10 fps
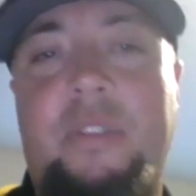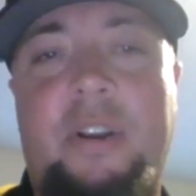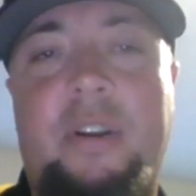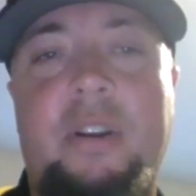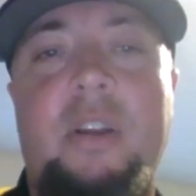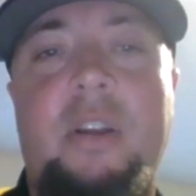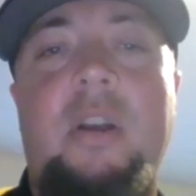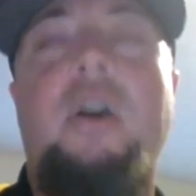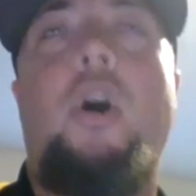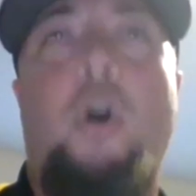they're
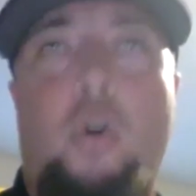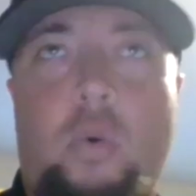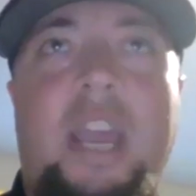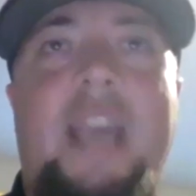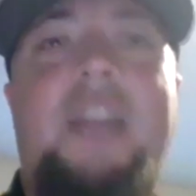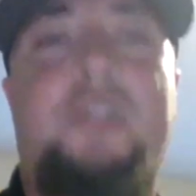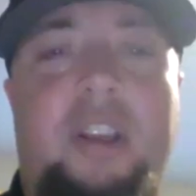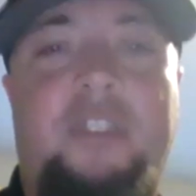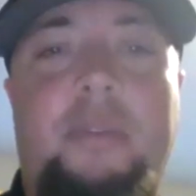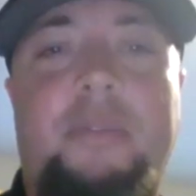okay
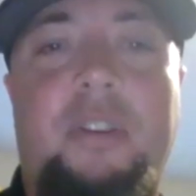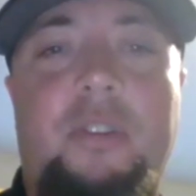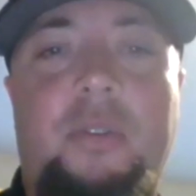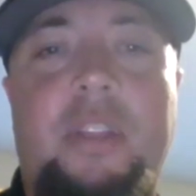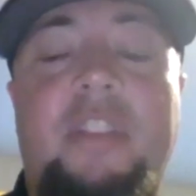trying something new.